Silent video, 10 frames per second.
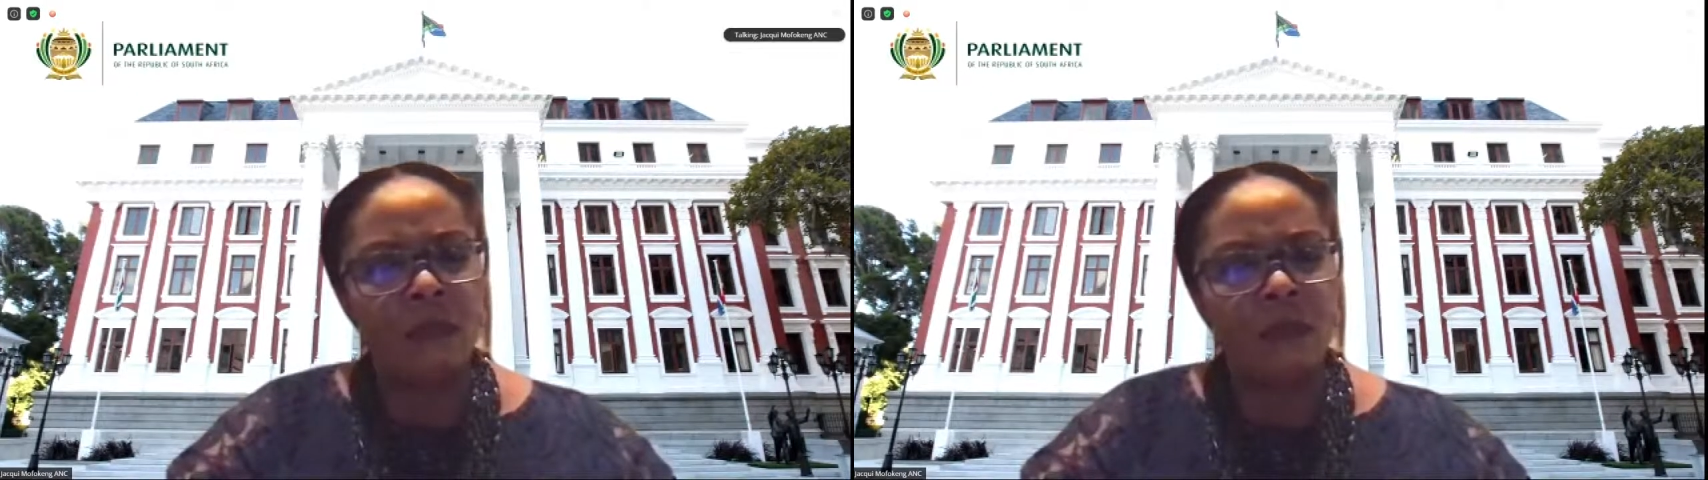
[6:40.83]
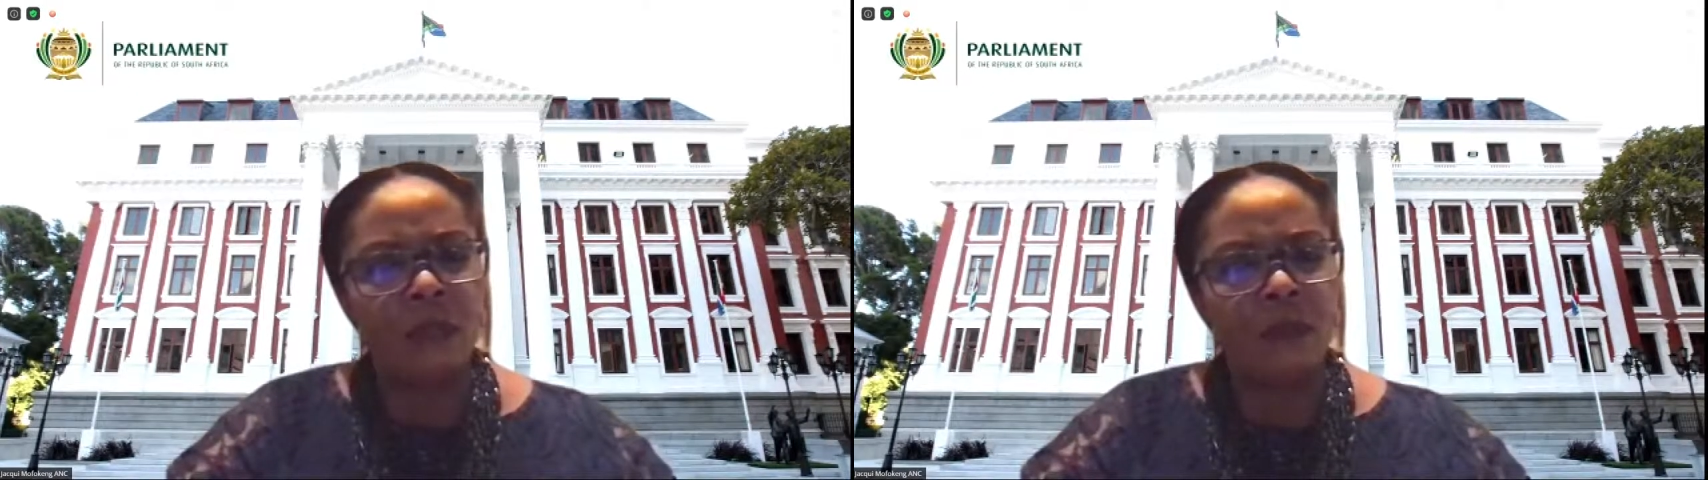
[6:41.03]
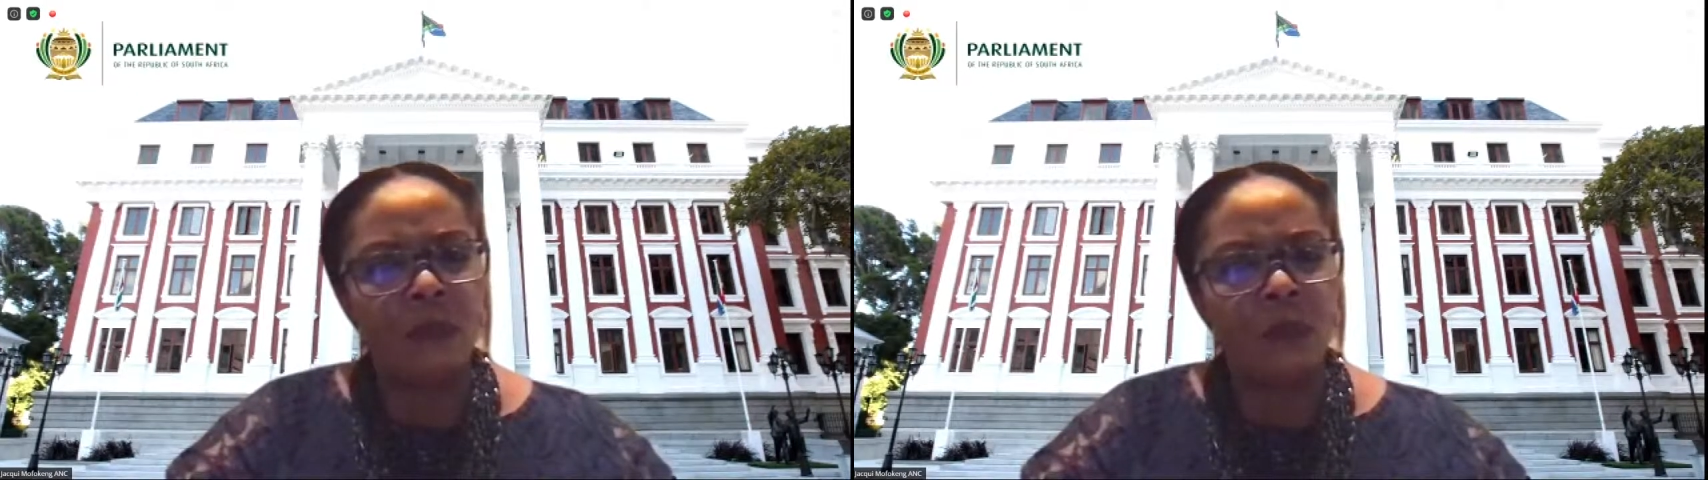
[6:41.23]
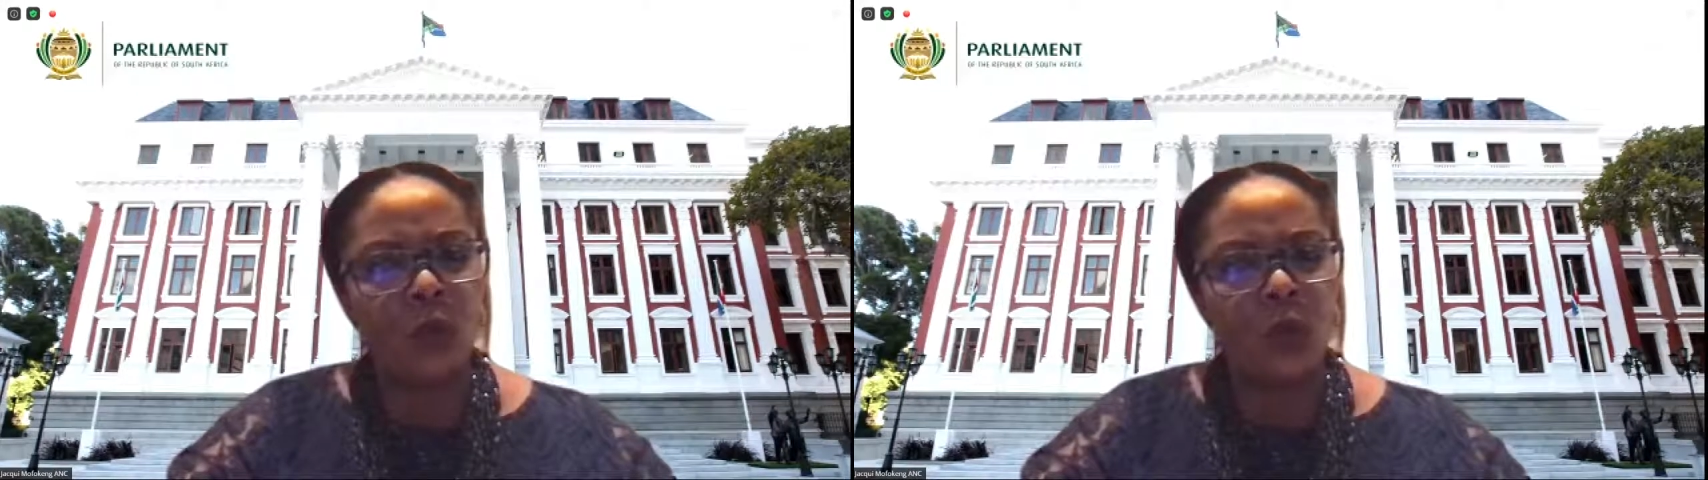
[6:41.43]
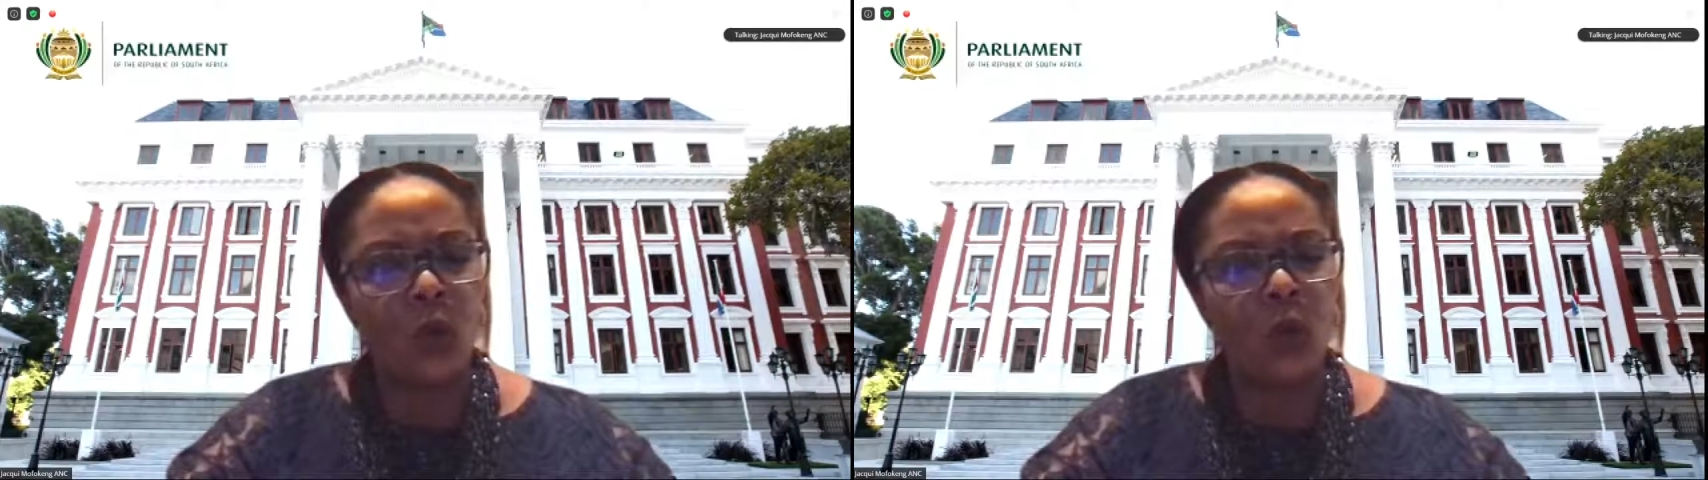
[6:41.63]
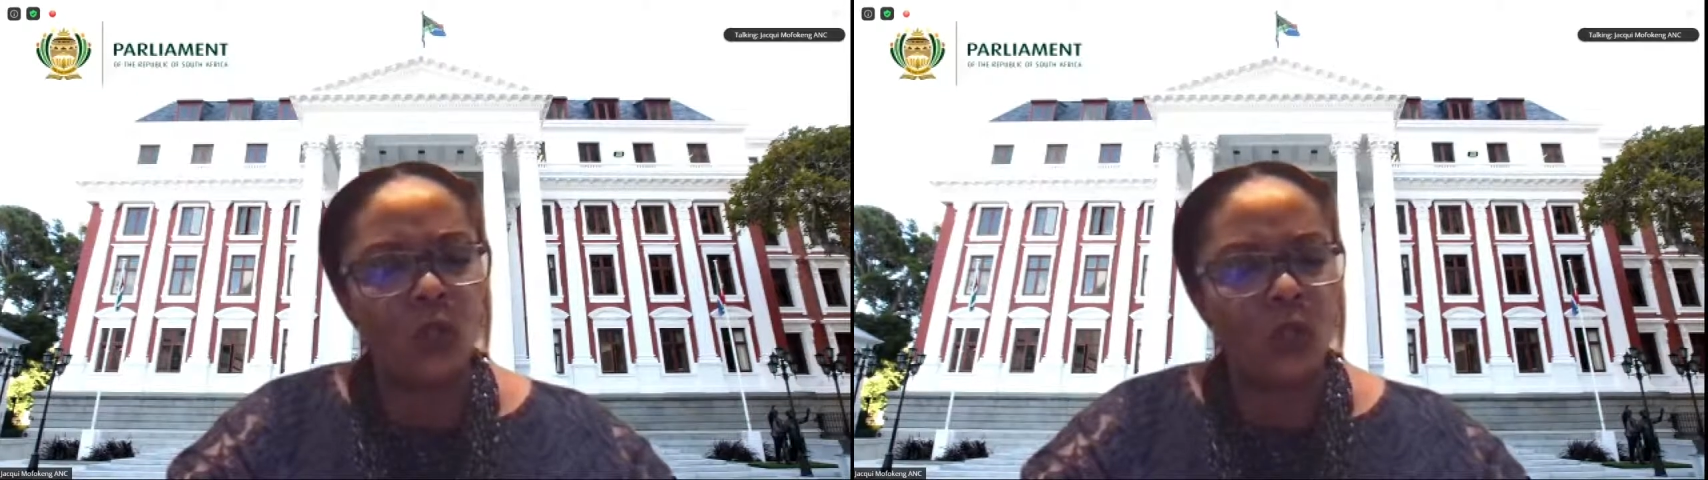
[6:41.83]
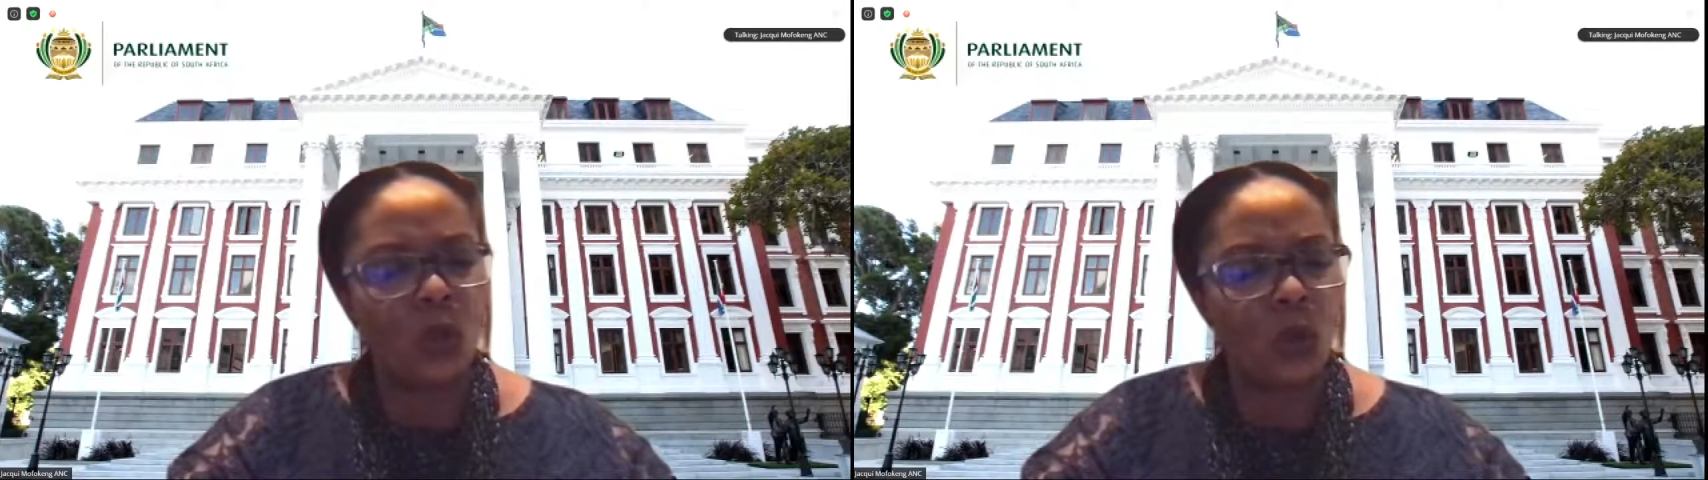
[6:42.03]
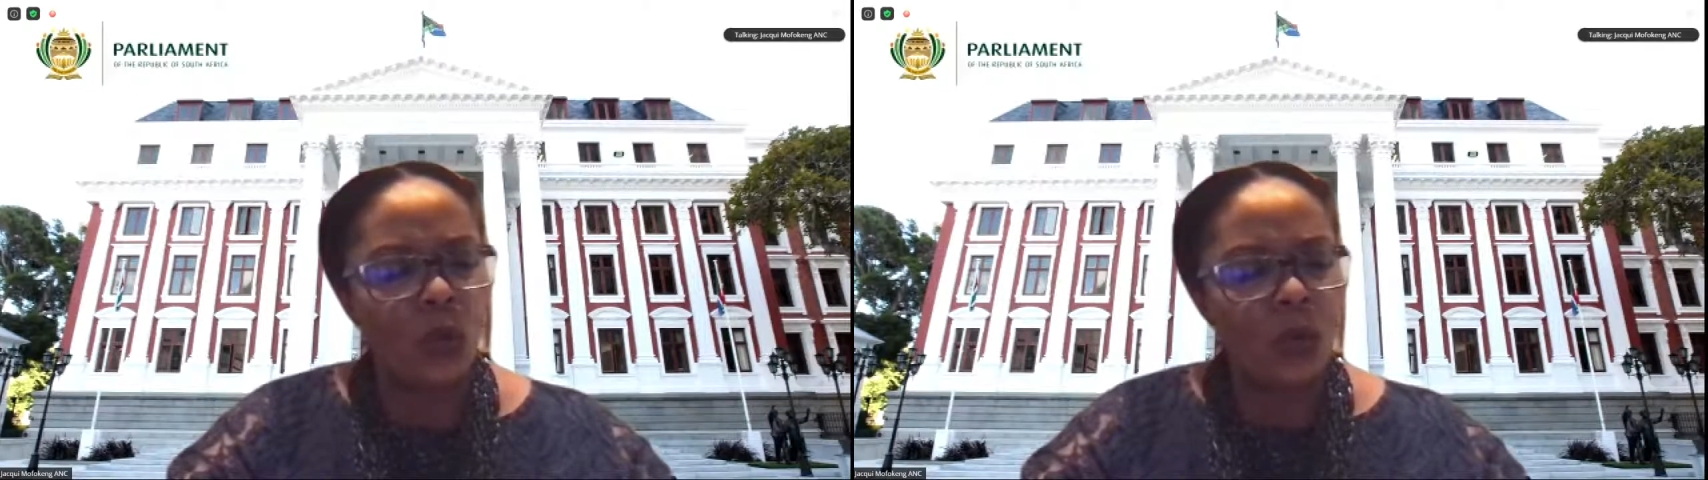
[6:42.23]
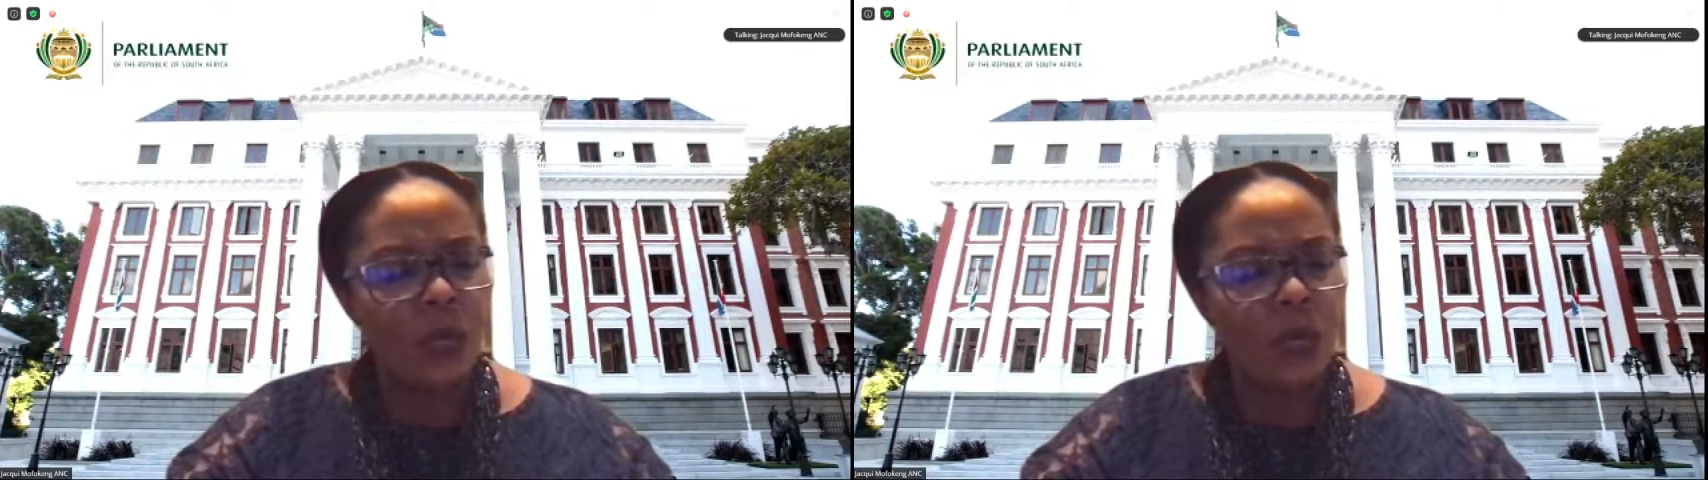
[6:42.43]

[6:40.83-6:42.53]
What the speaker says: people to also